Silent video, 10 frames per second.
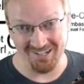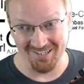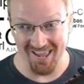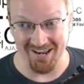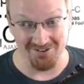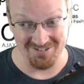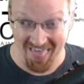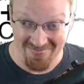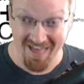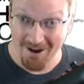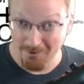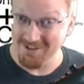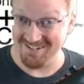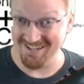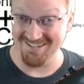Legos. That
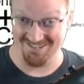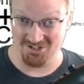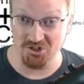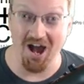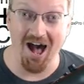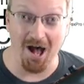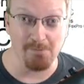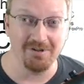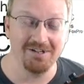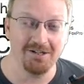was his job.